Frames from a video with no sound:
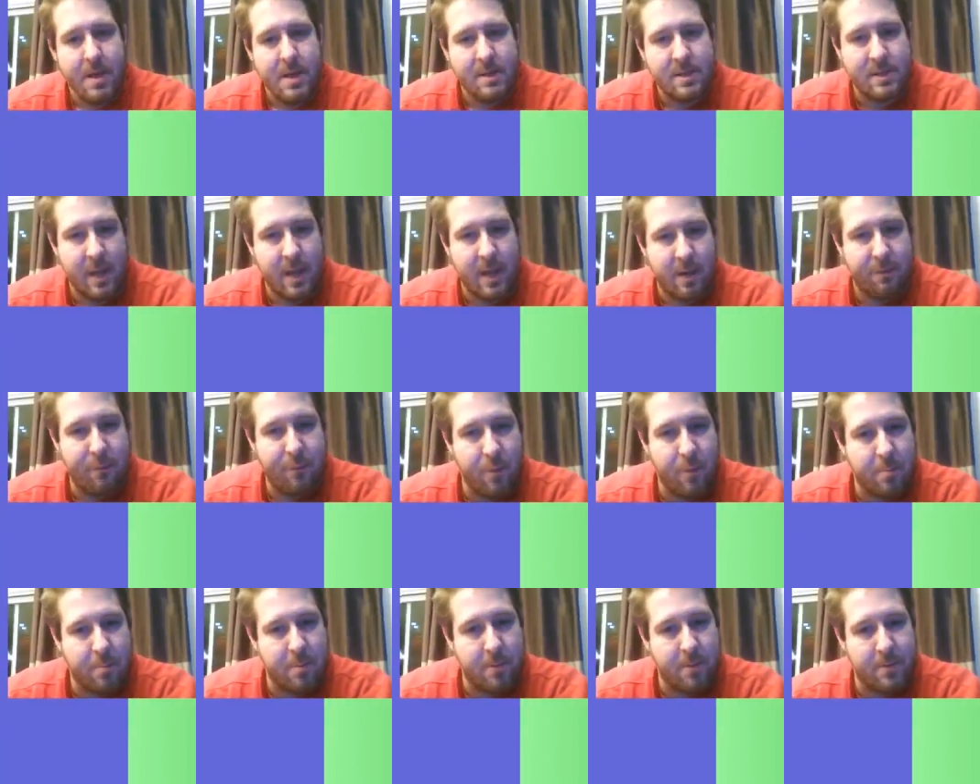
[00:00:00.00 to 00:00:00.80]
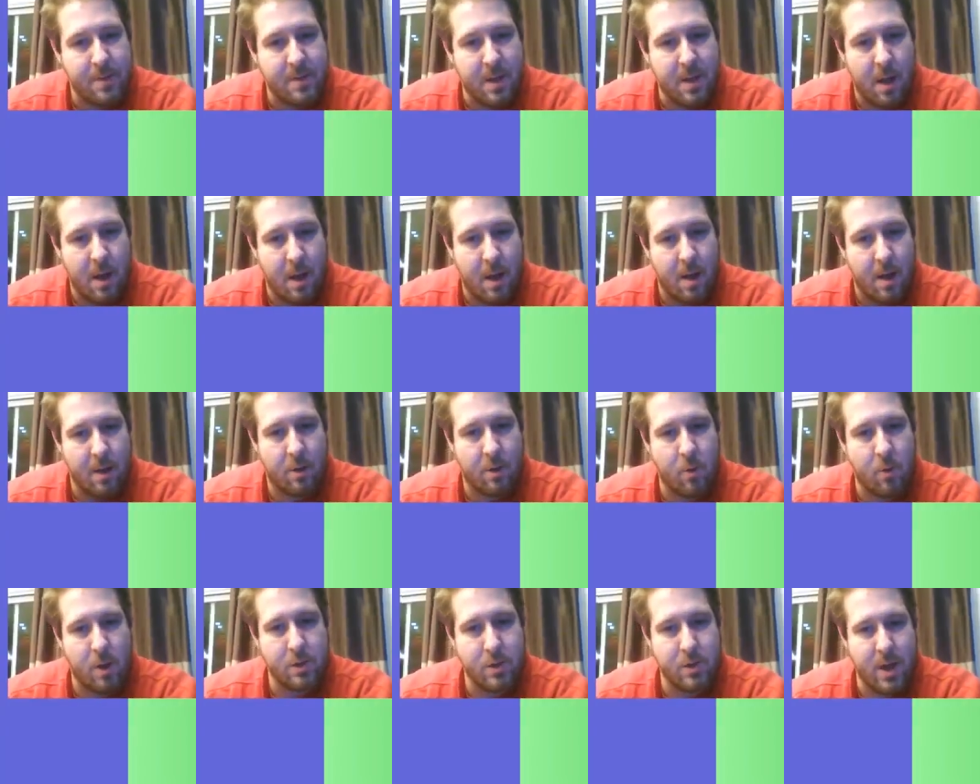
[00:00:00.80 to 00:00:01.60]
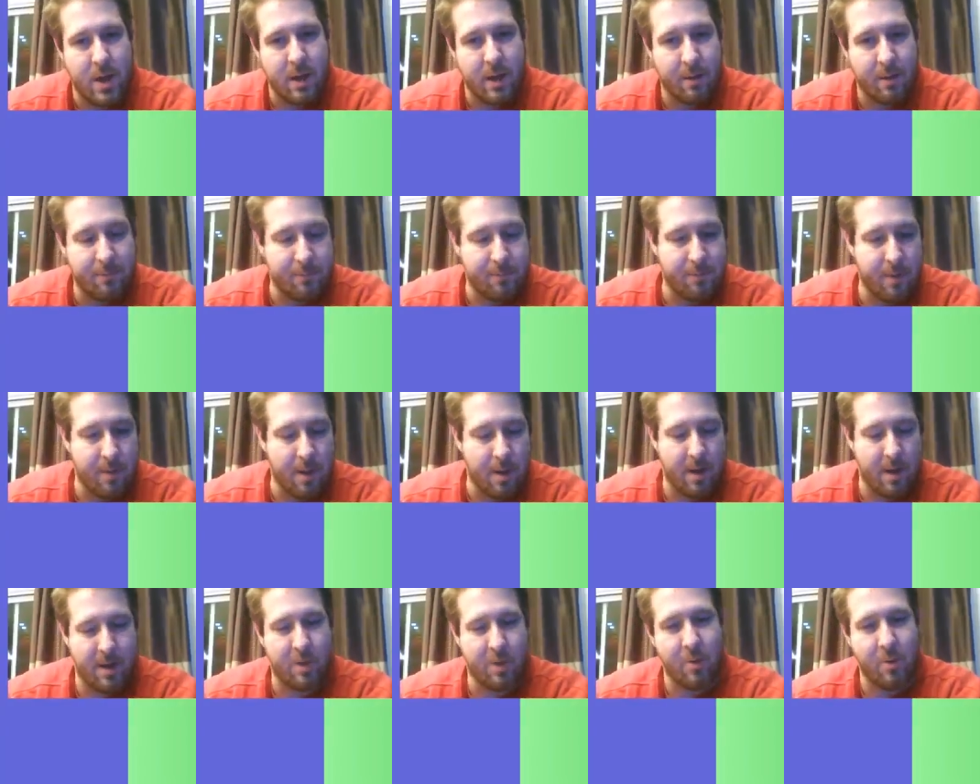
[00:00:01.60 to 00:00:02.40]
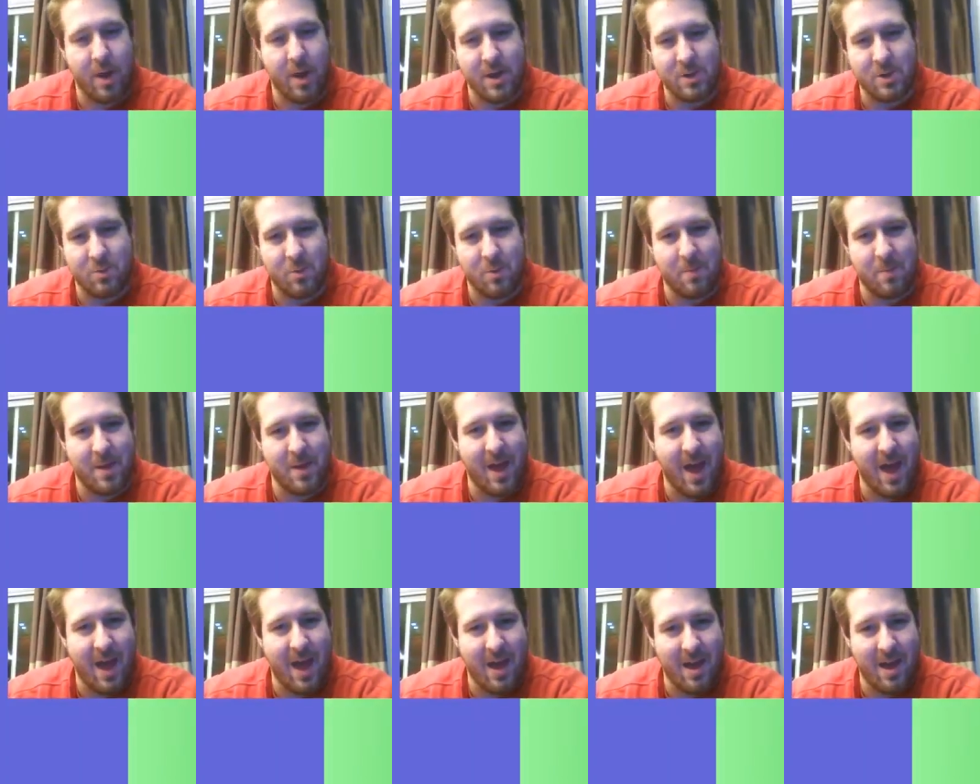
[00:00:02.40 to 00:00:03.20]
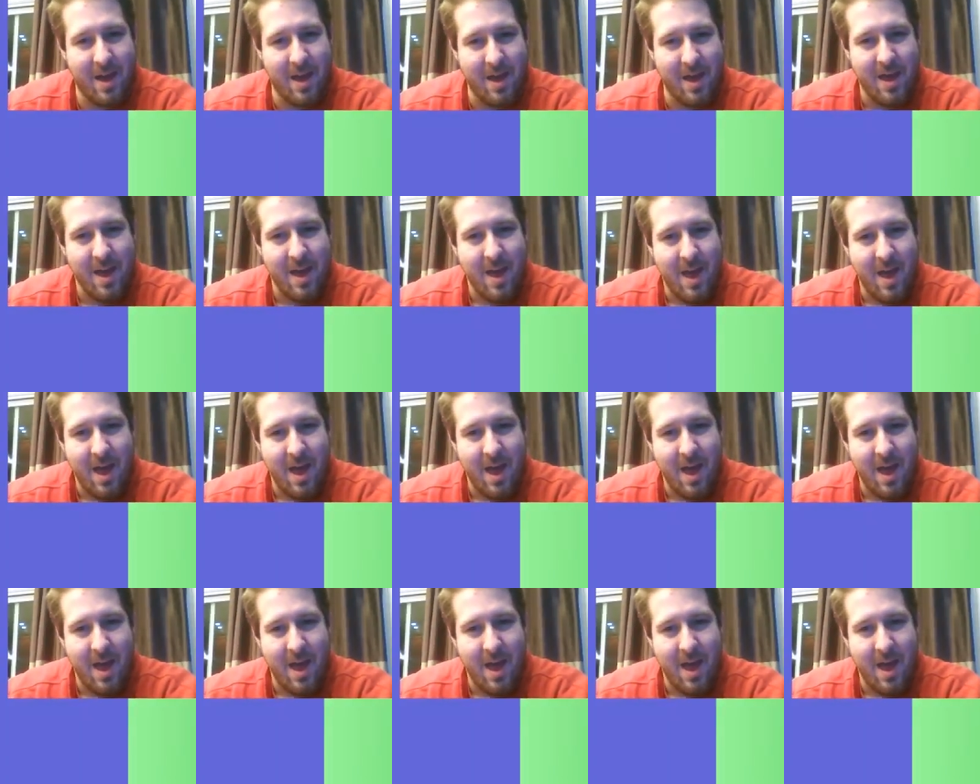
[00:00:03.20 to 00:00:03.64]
Standard form of a quadratic equation would be